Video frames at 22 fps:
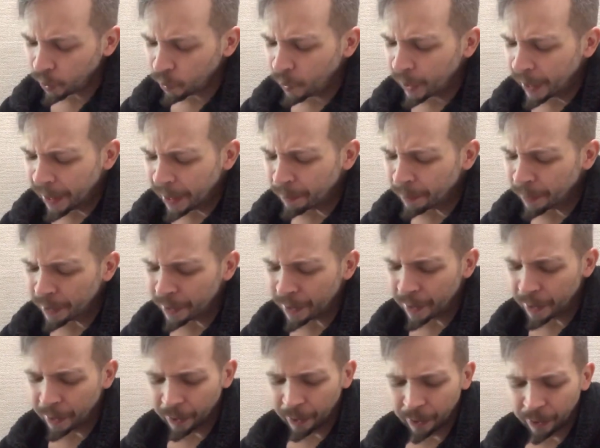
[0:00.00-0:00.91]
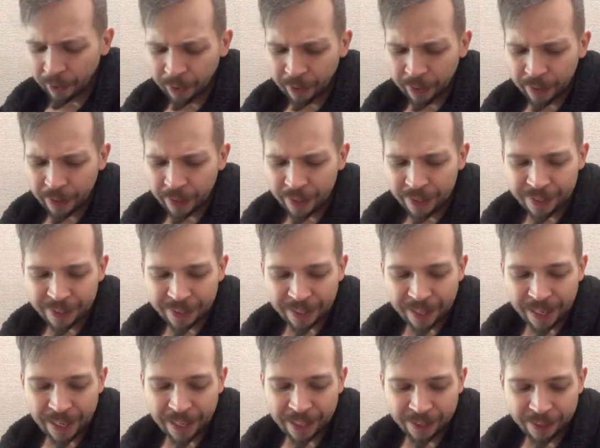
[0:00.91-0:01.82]
what happened here is
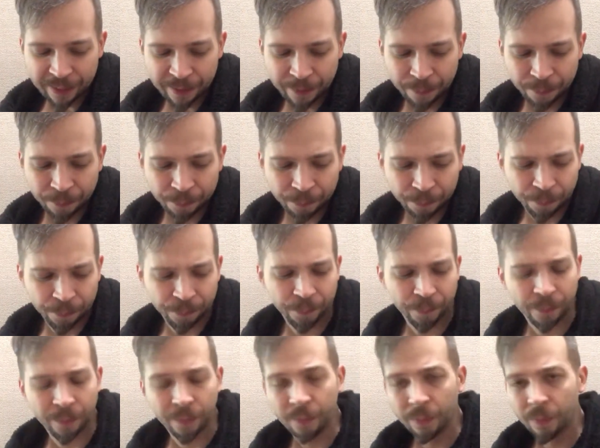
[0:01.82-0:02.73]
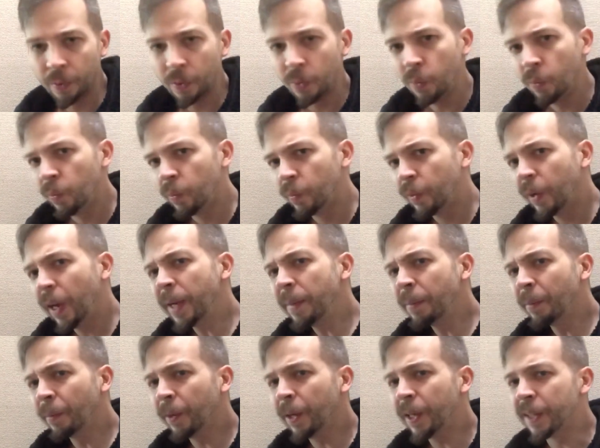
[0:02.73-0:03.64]
that
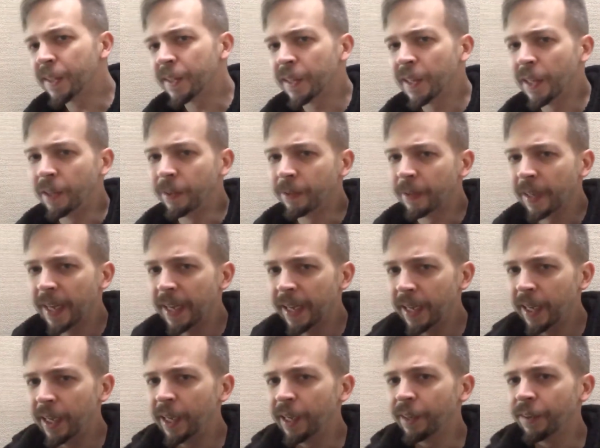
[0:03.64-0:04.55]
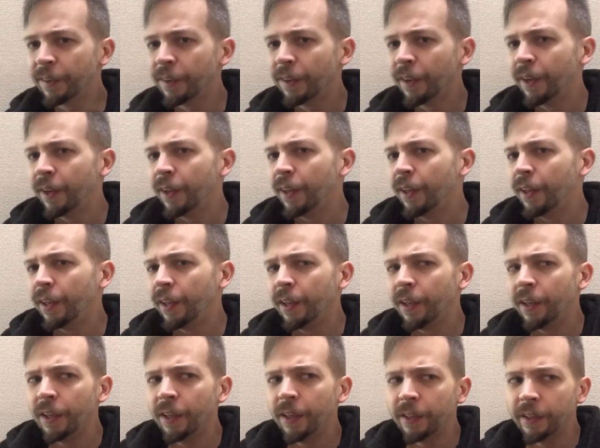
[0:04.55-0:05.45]
Nightbreed itself had
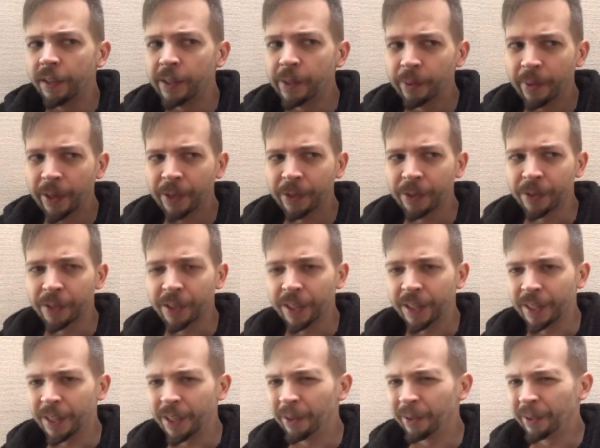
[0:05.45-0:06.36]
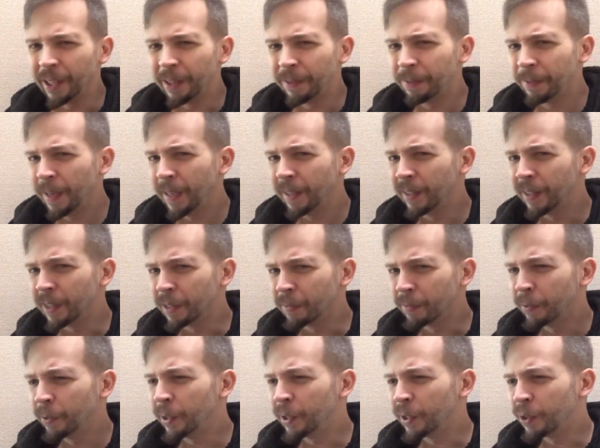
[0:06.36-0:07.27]
the director's cut here, and they found this
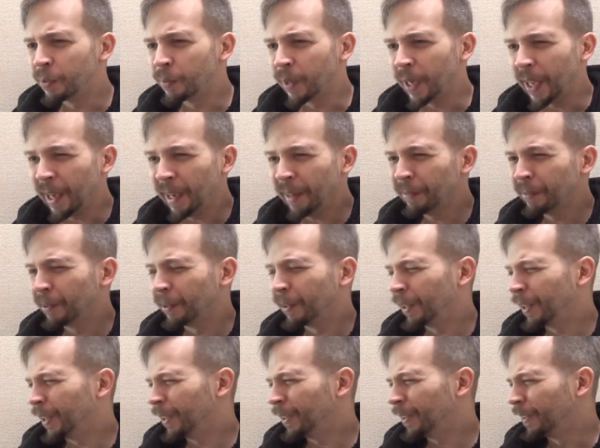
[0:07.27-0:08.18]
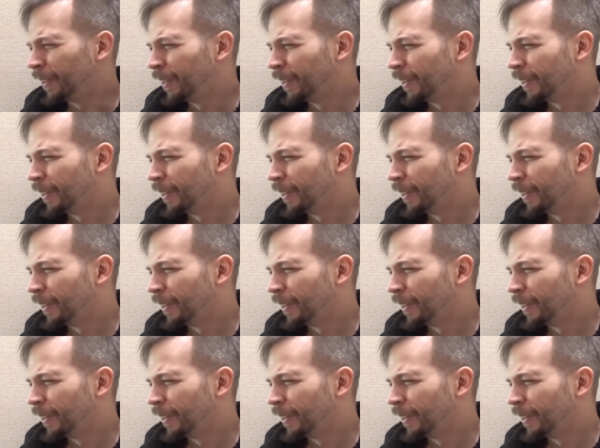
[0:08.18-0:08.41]
footage, but after that,